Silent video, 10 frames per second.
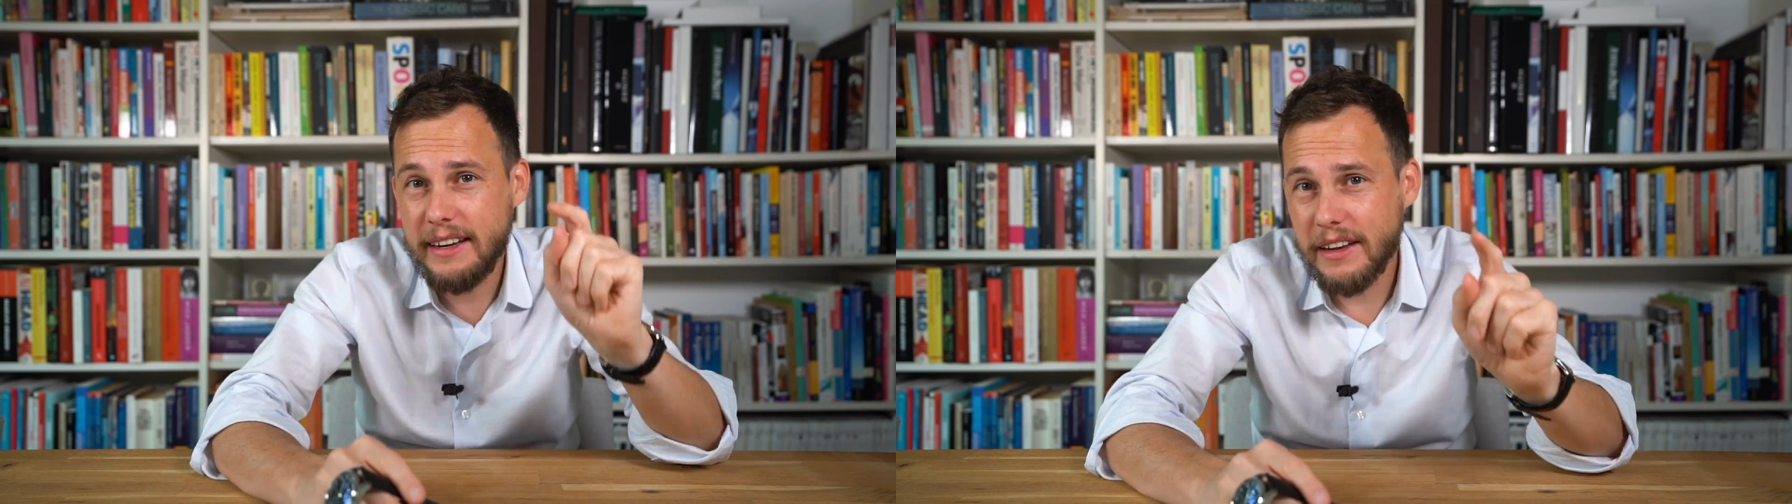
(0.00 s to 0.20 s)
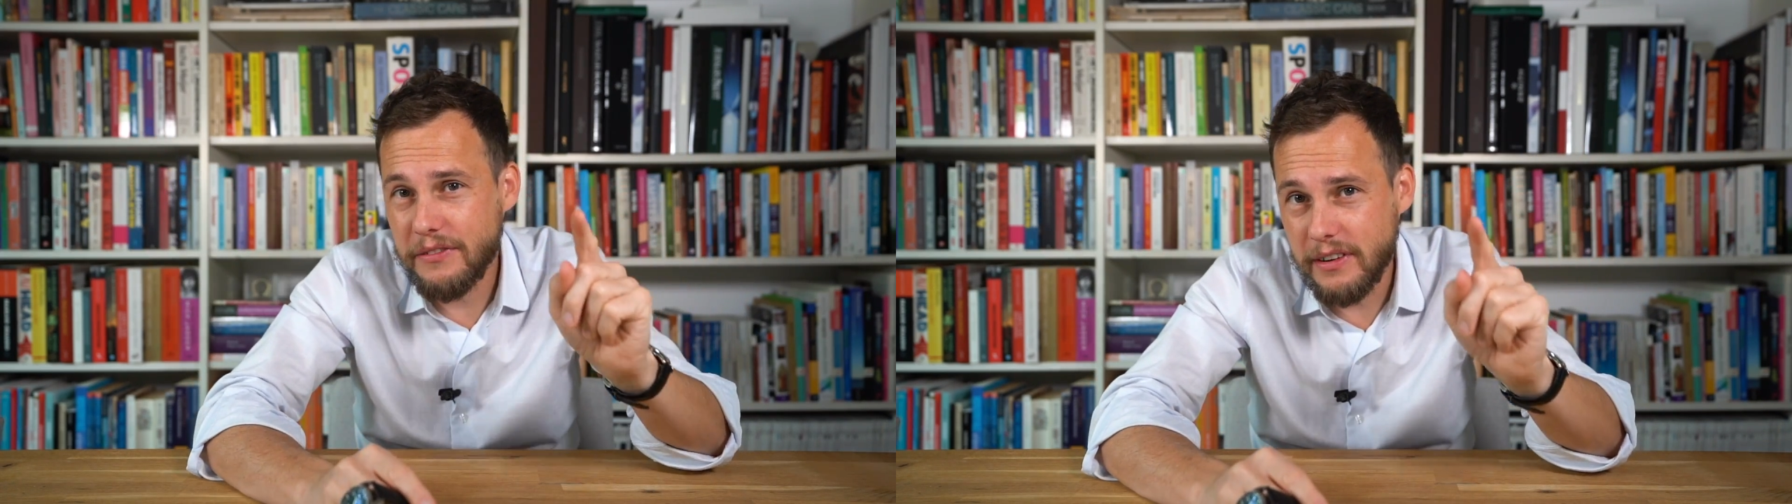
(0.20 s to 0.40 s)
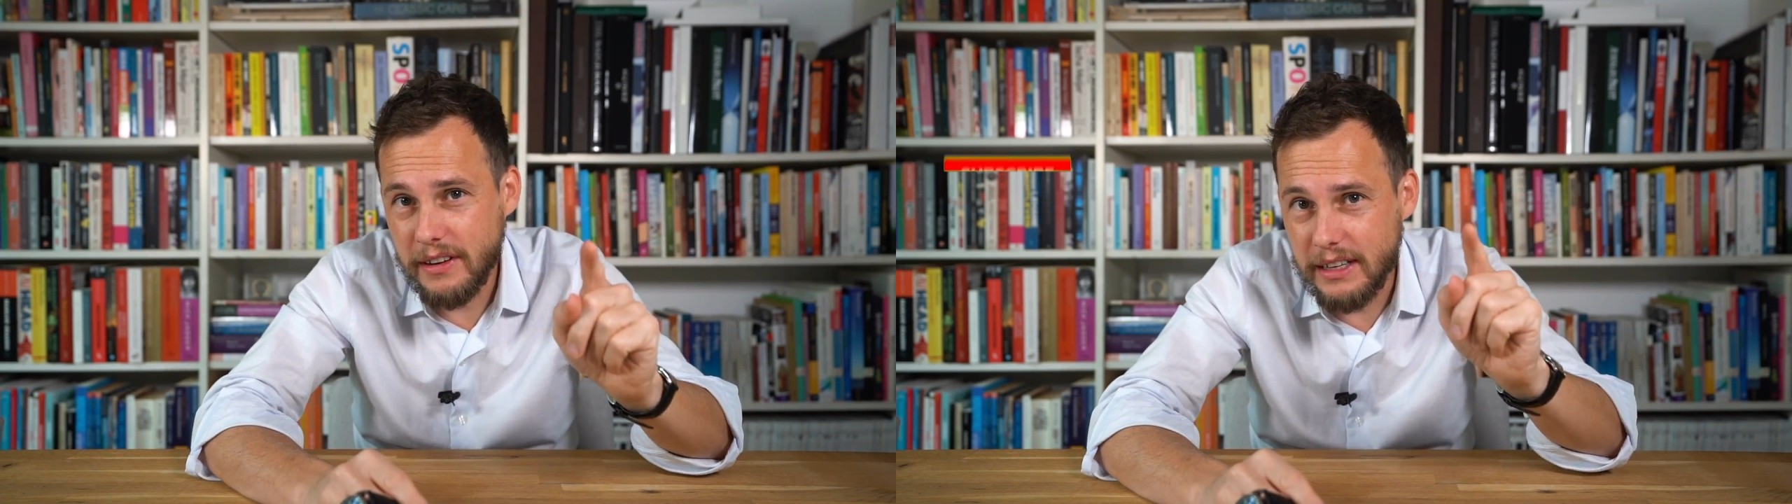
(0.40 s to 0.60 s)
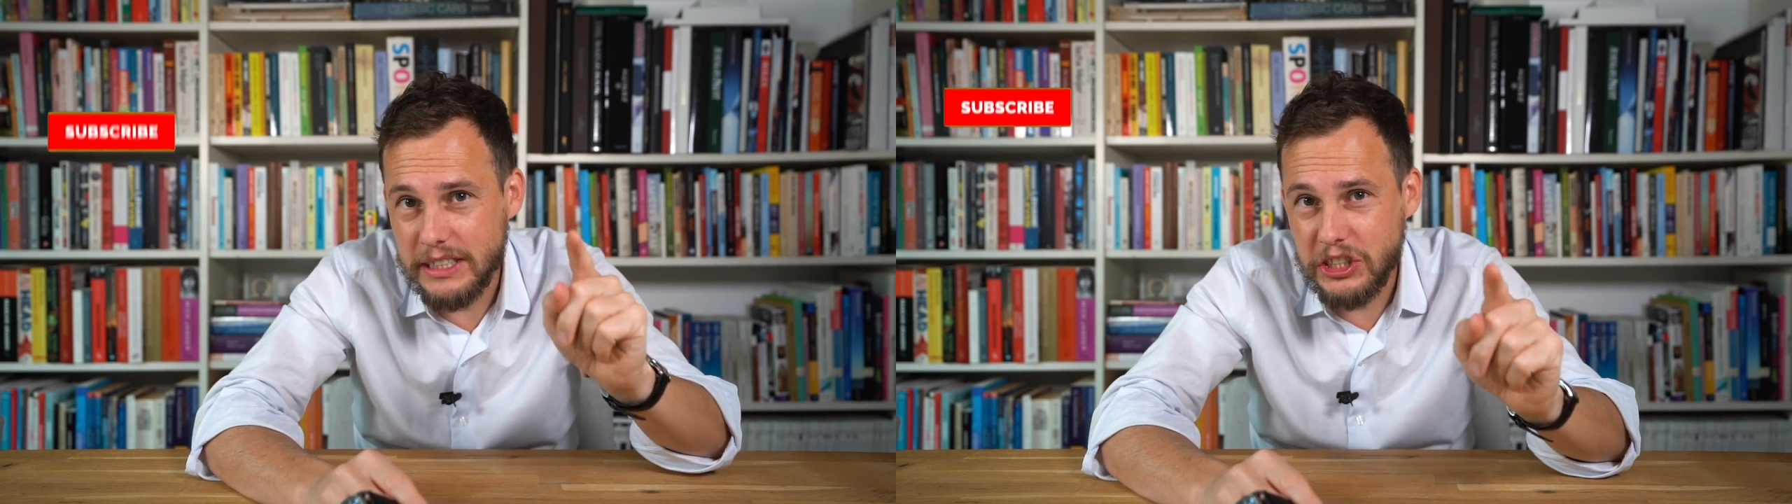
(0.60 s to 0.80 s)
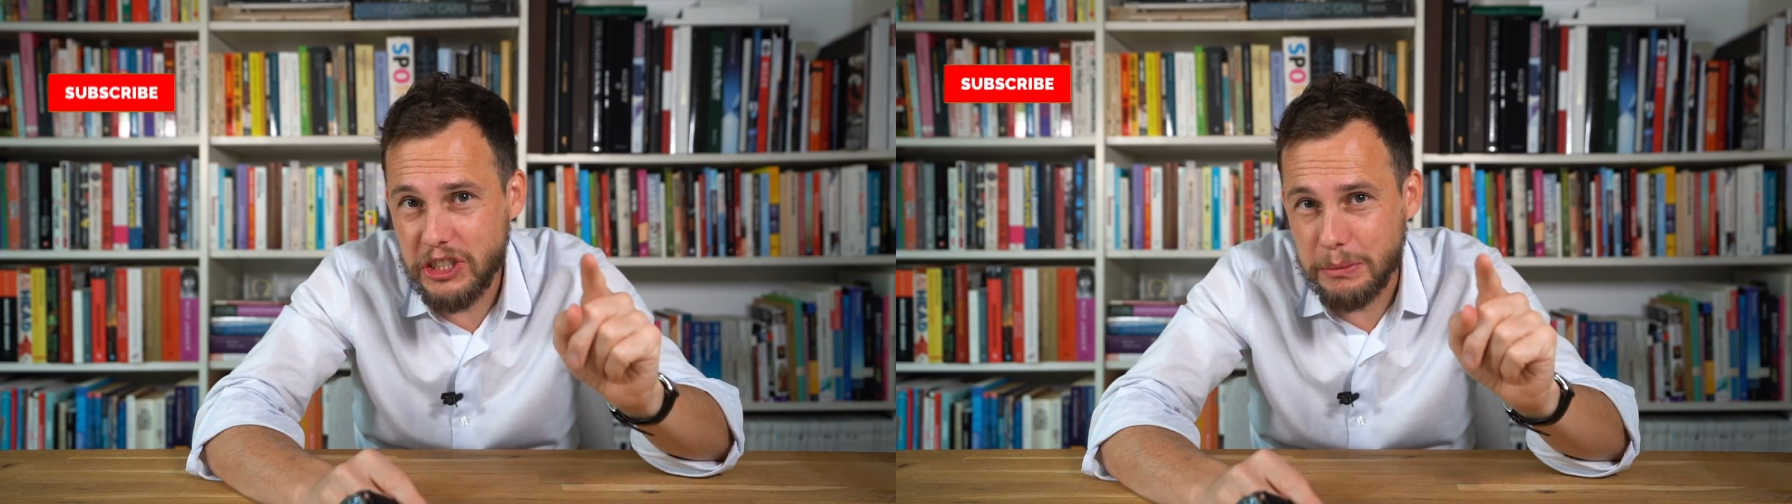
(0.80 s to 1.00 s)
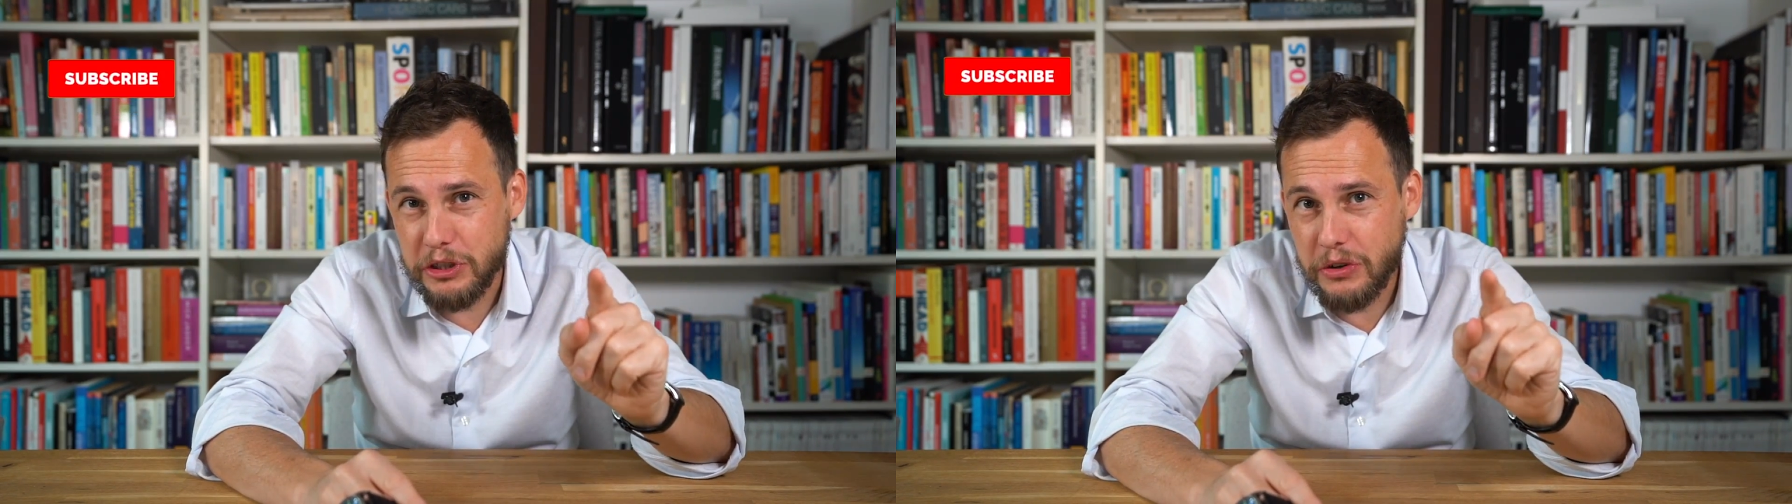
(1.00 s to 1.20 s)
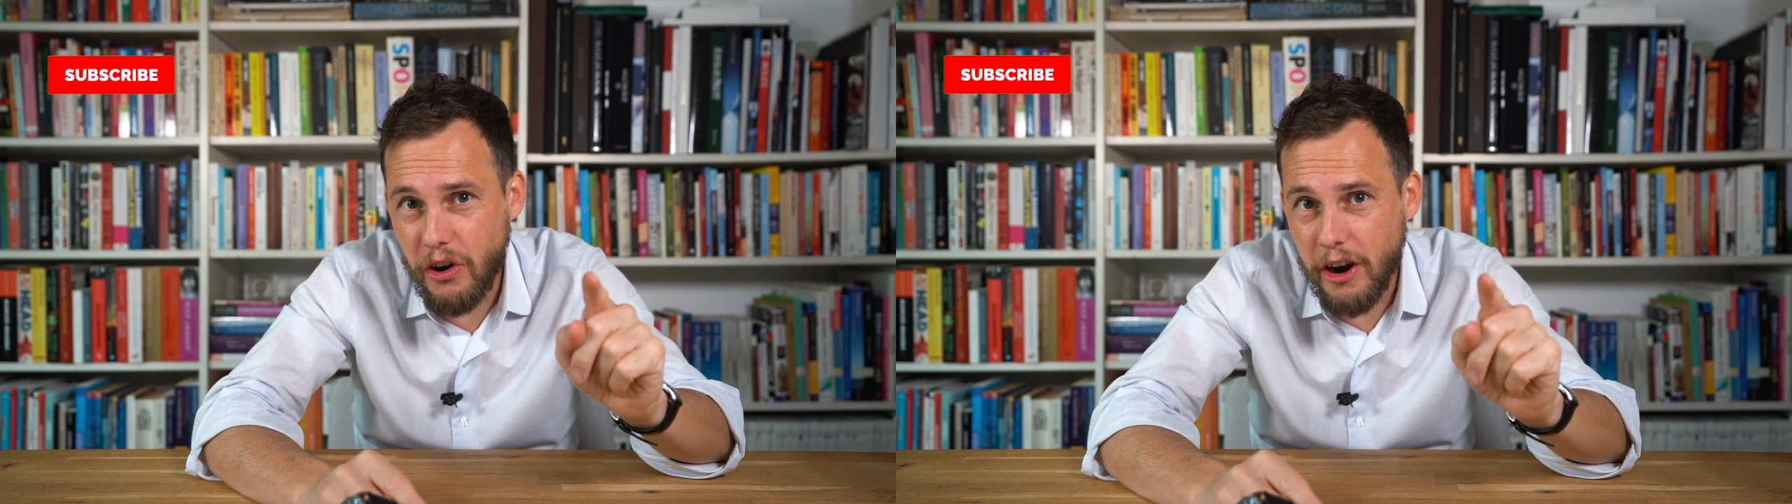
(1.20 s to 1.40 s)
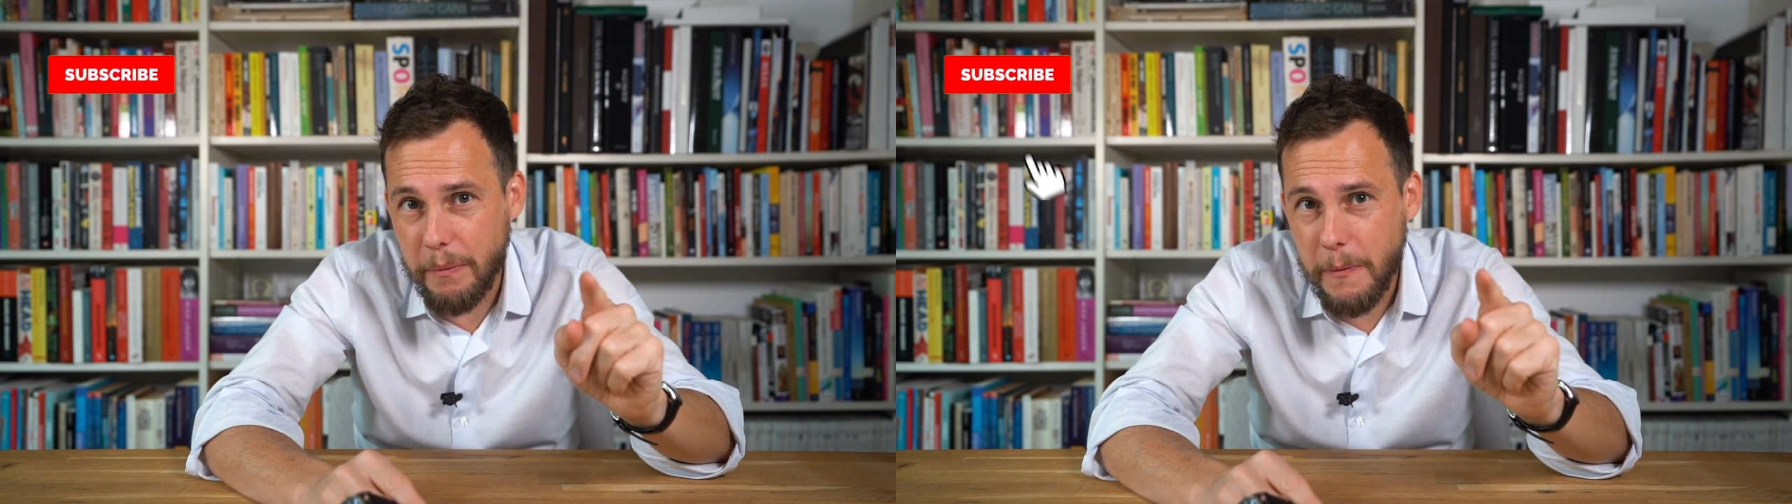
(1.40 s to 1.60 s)
definitely
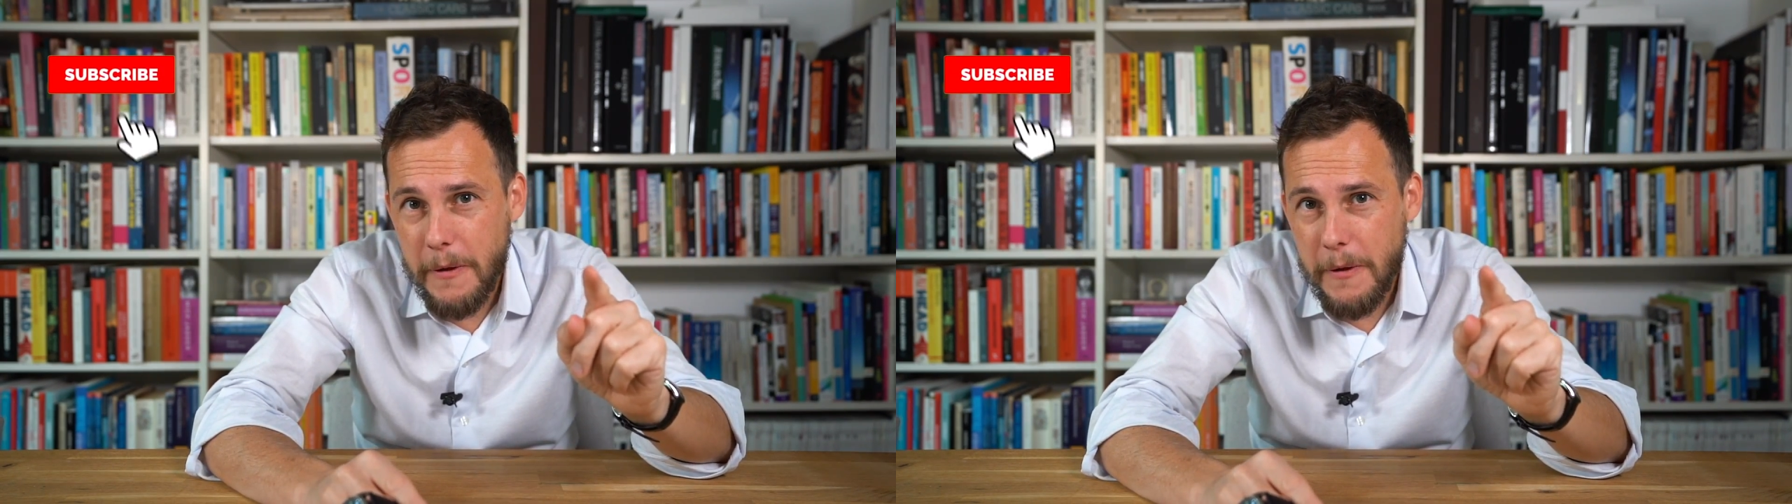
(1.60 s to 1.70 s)
subscribe.